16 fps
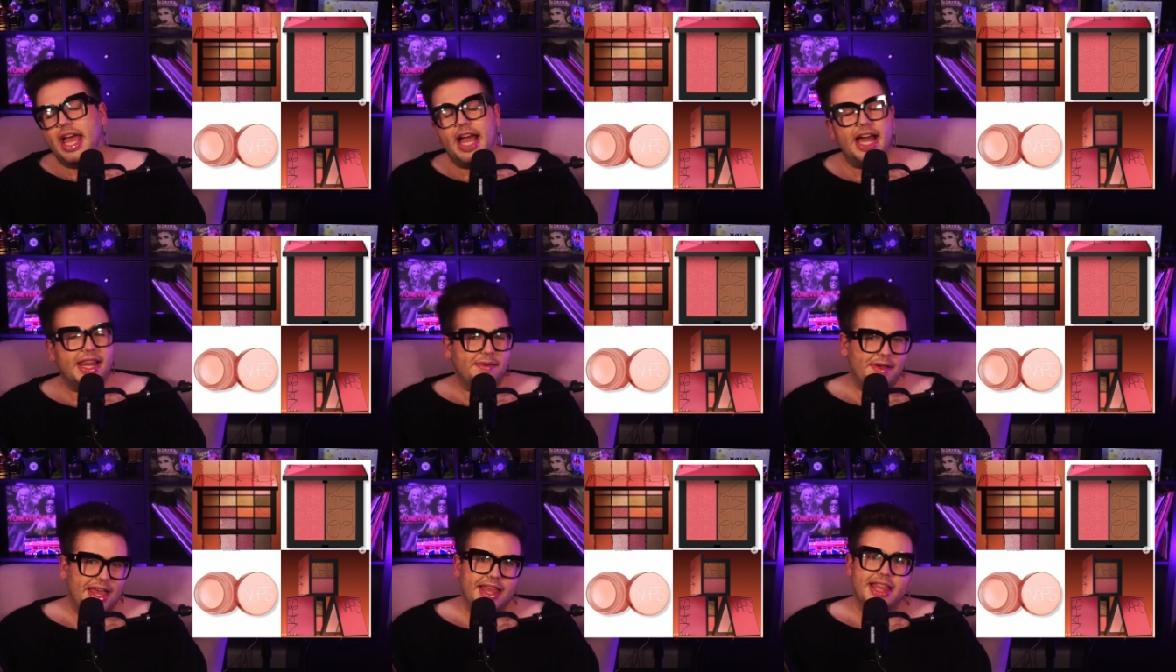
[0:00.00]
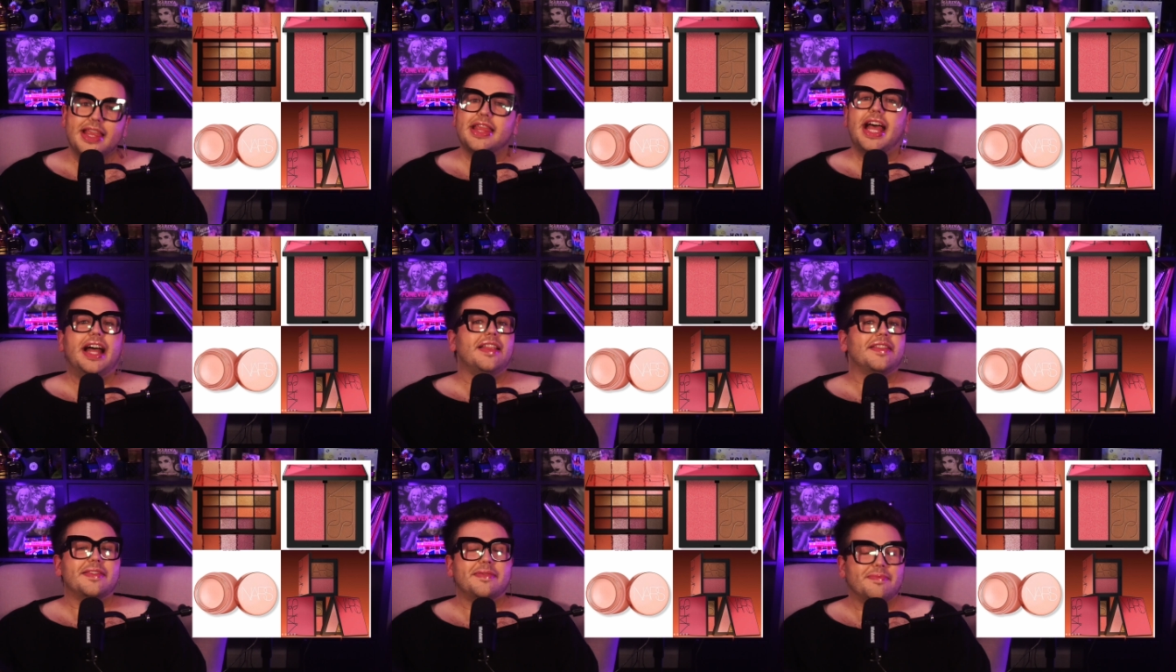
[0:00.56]
anyway,
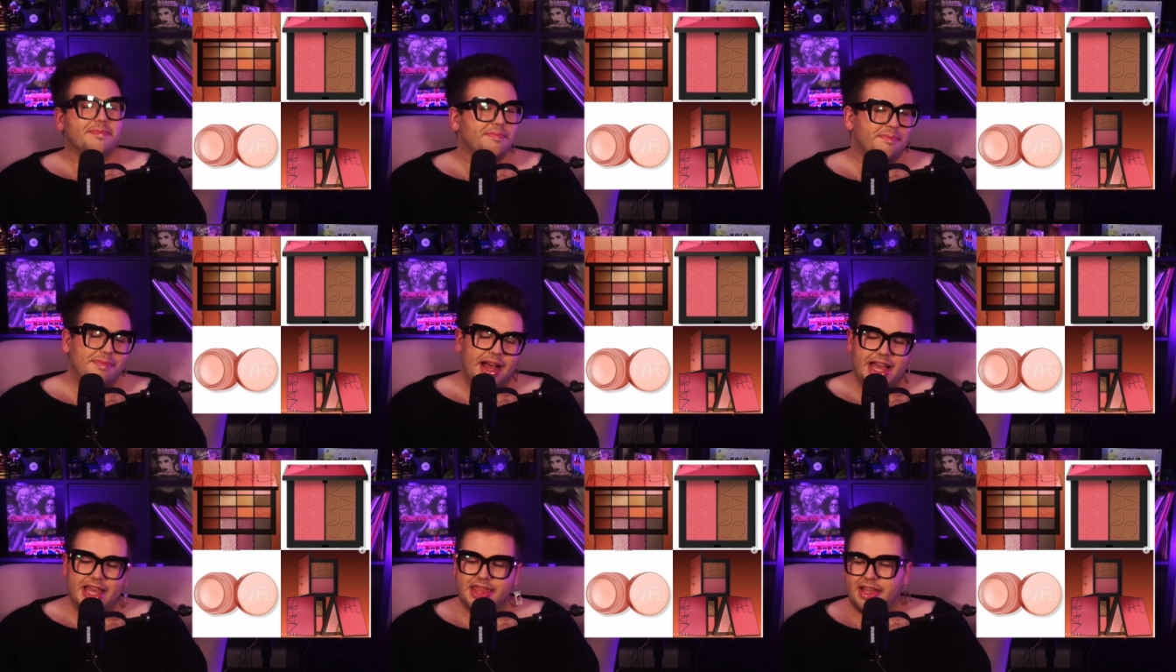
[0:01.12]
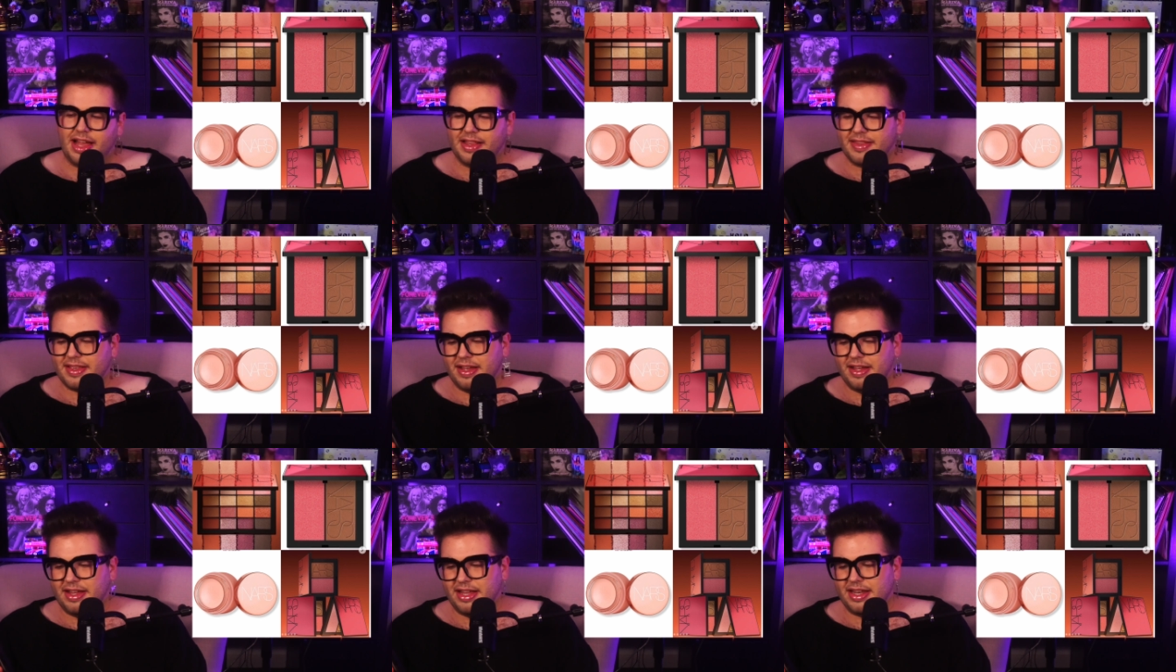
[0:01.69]
that's my thoughts
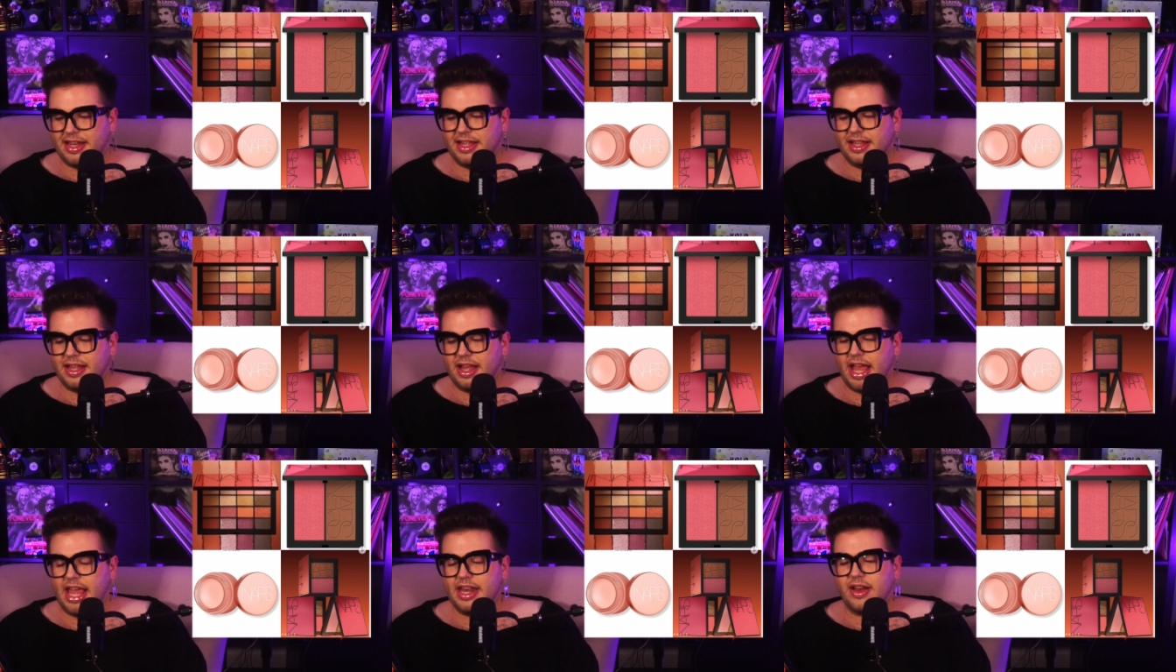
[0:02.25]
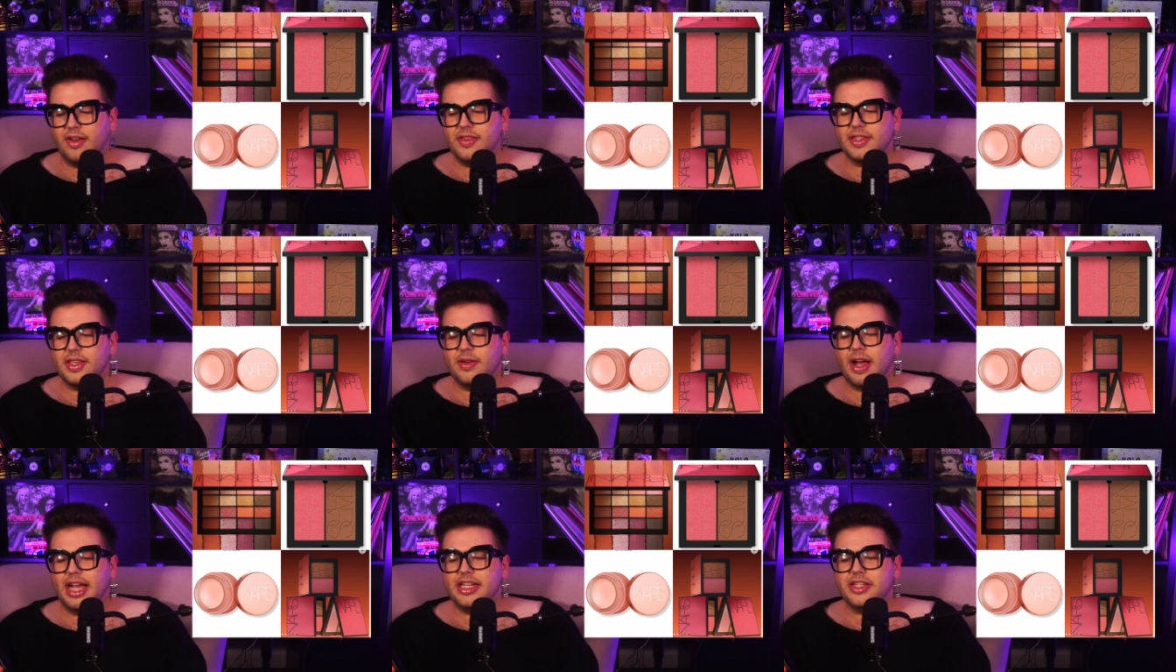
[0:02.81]
on and
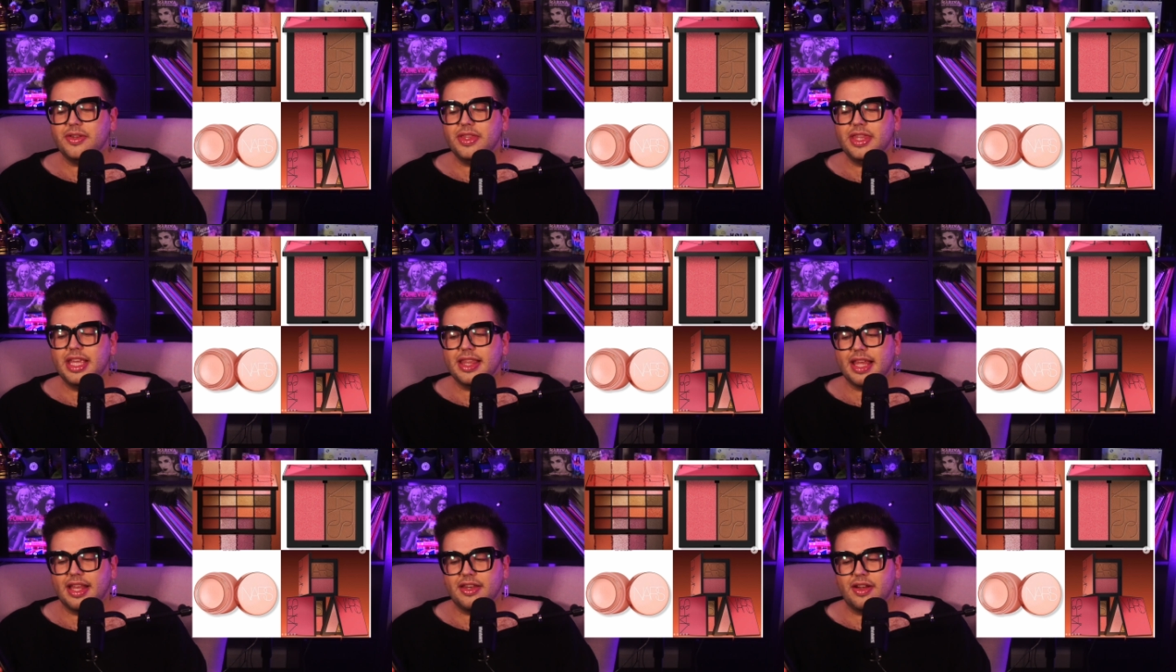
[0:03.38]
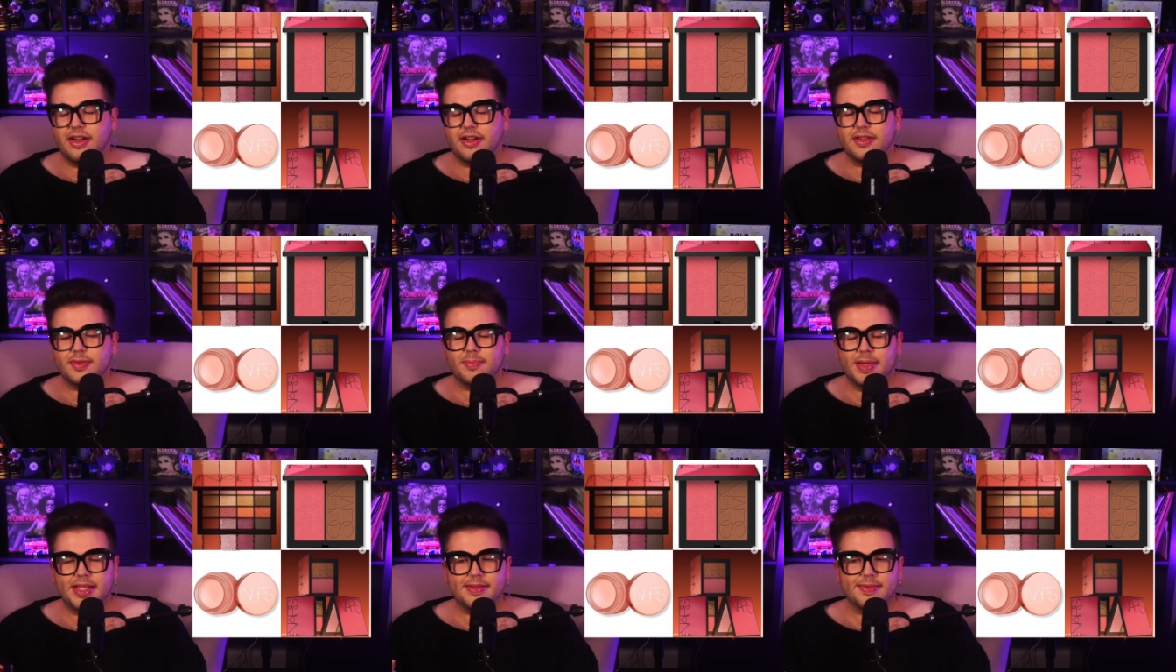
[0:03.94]
also I do think that NARS makes